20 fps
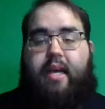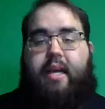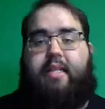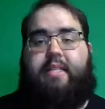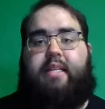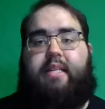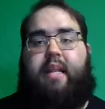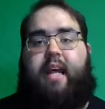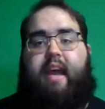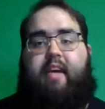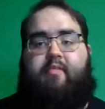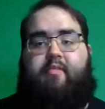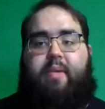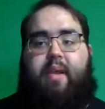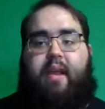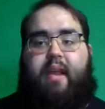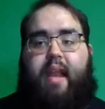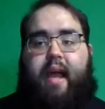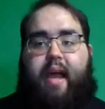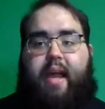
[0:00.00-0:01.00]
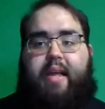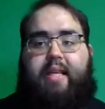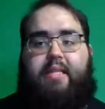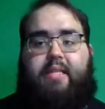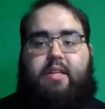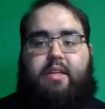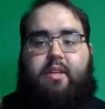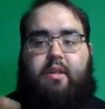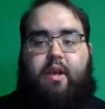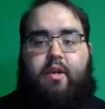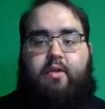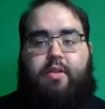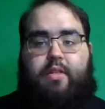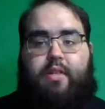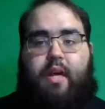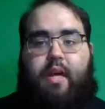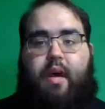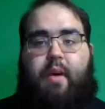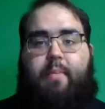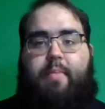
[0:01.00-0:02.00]
It's going to have to be a nice
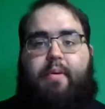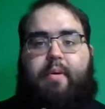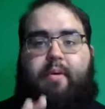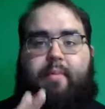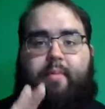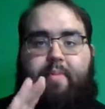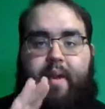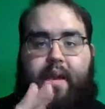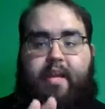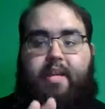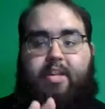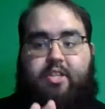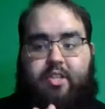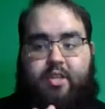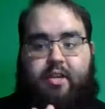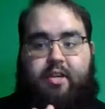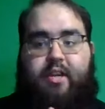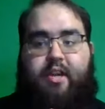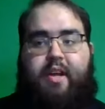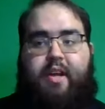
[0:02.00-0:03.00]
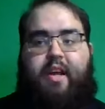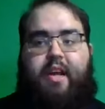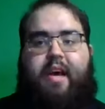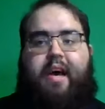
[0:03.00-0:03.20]
close up picture,